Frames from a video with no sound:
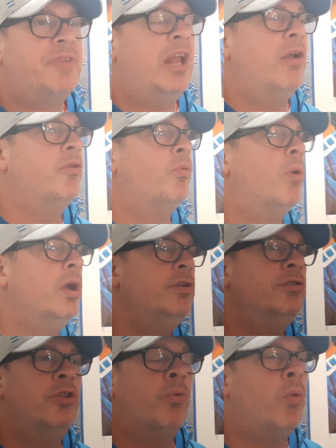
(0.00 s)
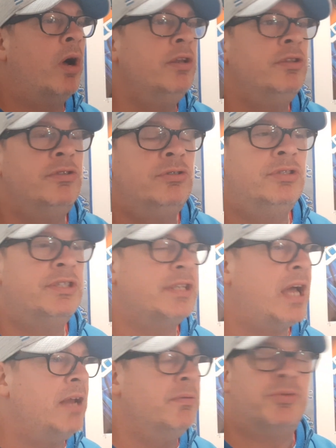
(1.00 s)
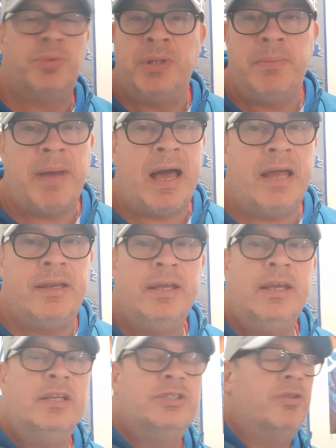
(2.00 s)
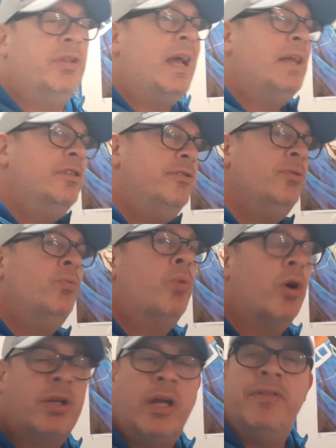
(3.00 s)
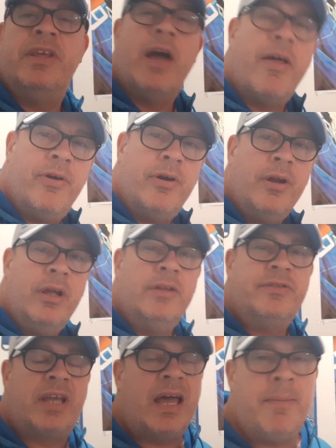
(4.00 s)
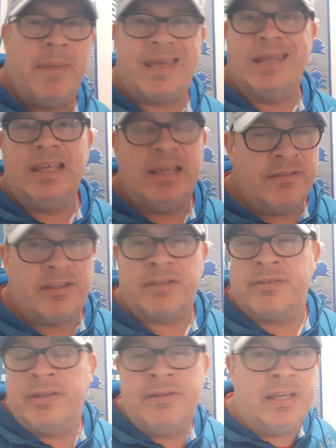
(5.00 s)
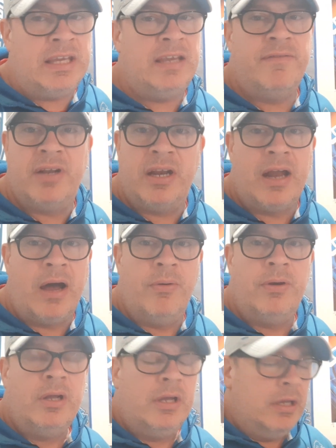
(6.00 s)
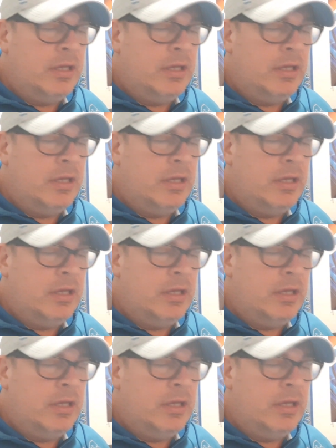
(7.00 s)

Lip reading: I know the one side was really bad, so they had to do work on the other to kind of make it, to even it out.